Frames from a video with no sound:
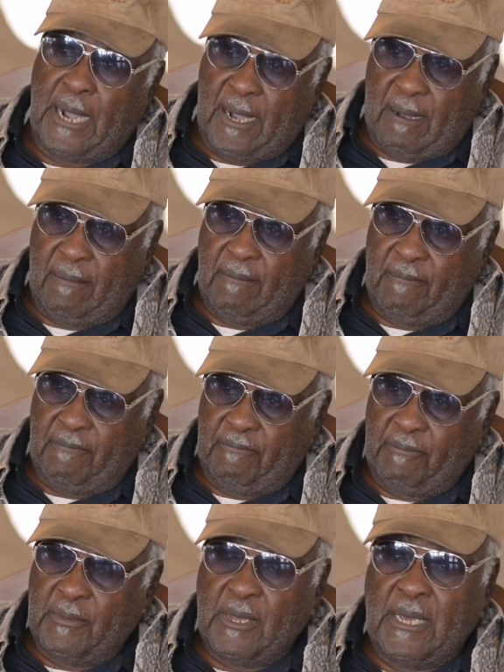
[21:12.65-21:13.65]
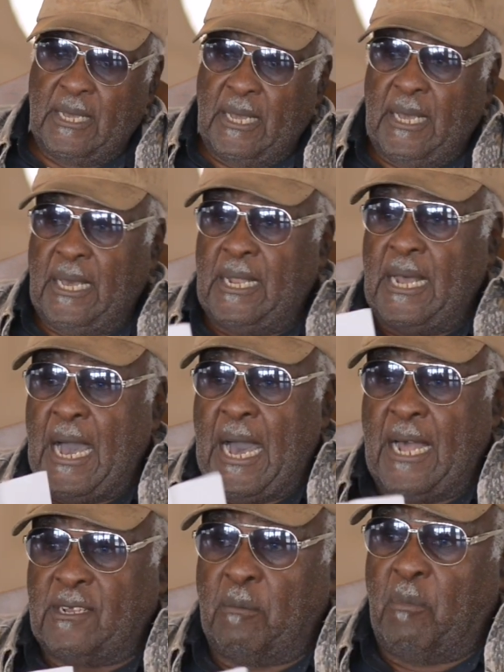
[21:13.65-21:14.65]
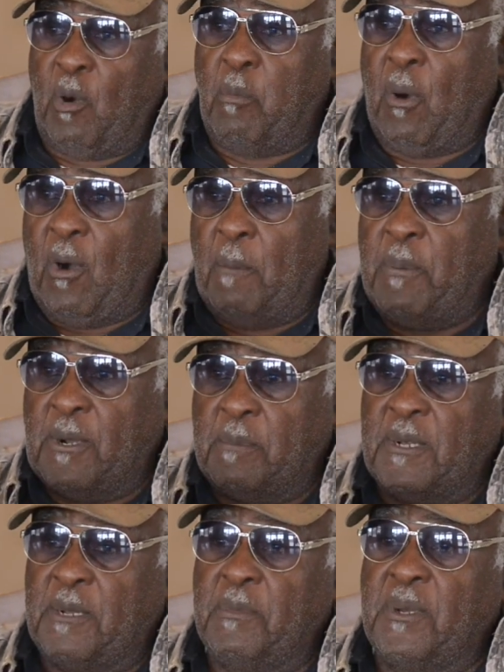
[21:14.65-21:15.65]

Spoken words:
there and hired some more boys and put them in the